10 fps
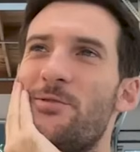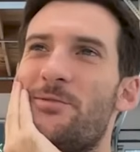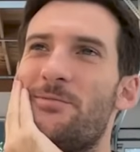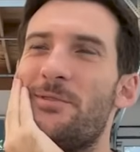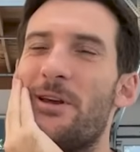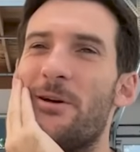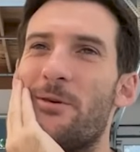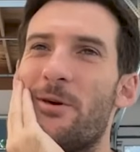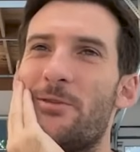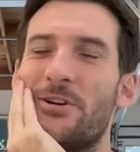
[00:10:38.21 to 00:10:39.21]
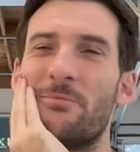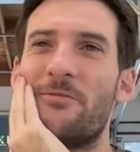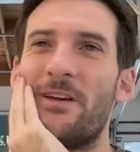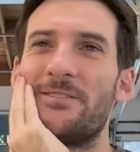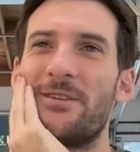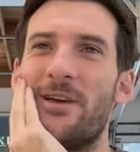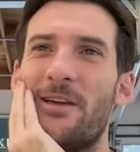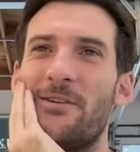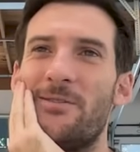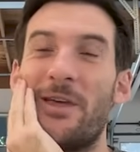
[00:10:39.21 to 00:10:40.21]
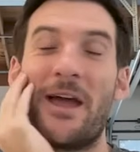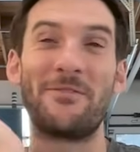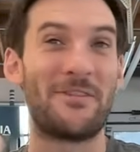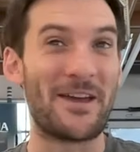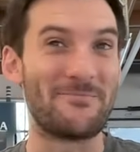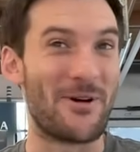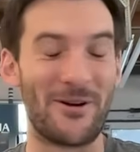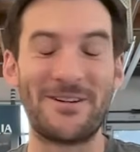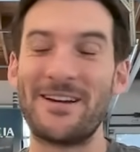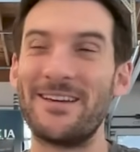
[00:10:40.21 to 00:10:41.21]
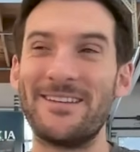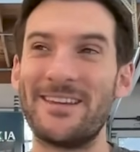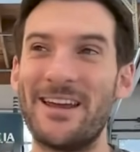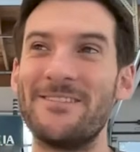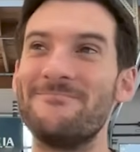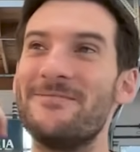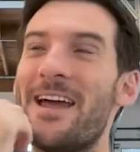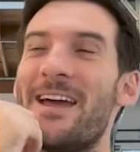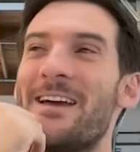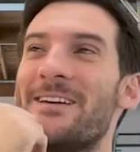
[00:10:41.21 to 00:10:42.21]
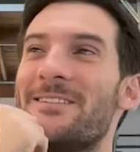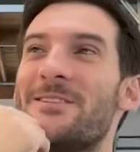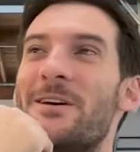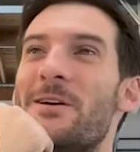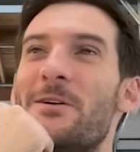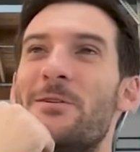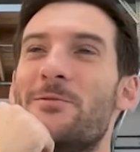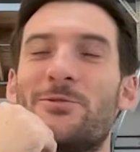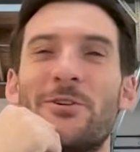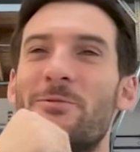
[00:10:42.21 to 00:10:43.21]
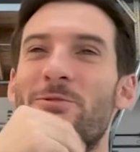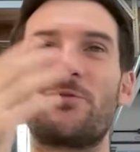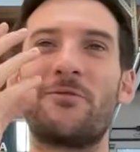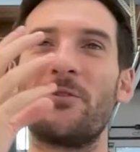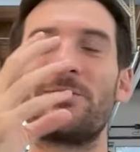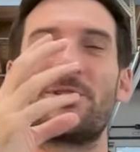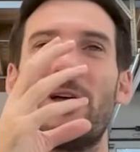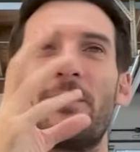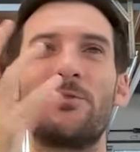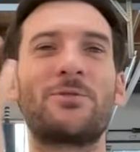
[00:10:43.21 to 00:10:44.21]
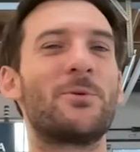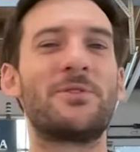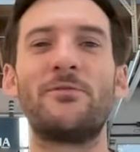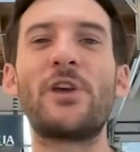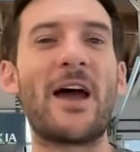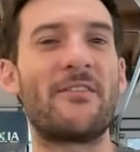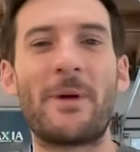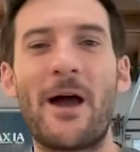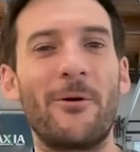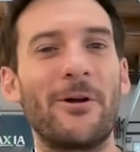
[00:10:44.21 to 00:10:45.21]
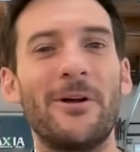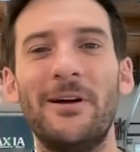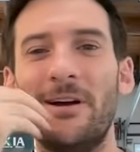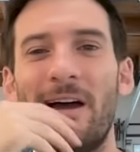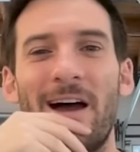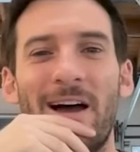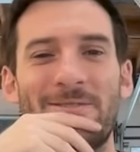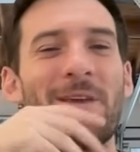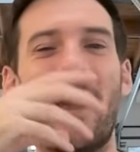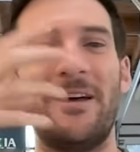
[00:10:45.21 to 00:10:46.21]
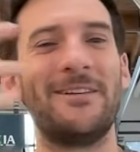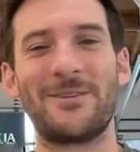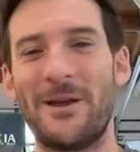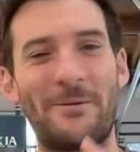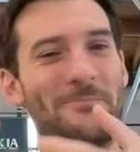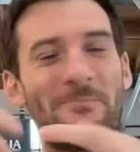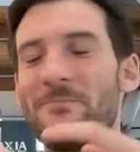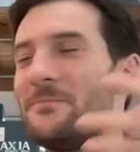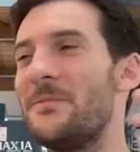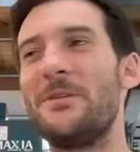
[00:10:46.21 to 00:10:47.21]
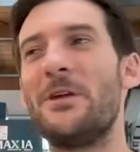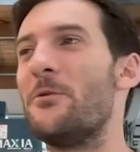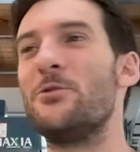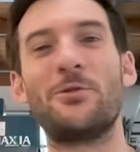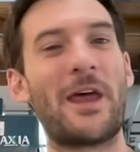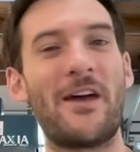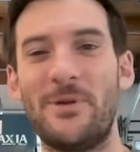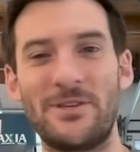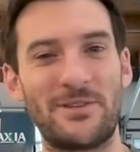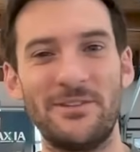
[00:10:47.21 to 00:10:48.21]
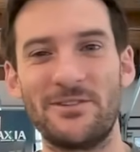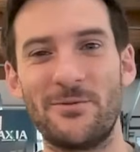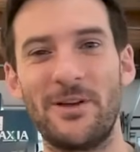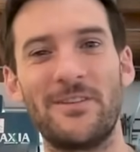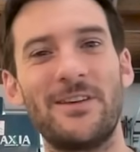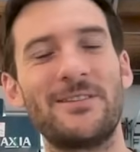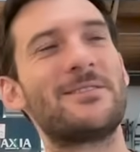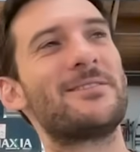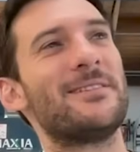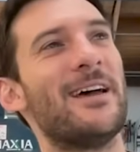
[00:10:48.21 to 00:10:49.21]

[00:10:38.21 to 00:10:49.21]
The turbofan is like, you have the fan part in the name, and the turbo just refers to like the source of shaft power. So yeah, it's like, you could have pistons doing this.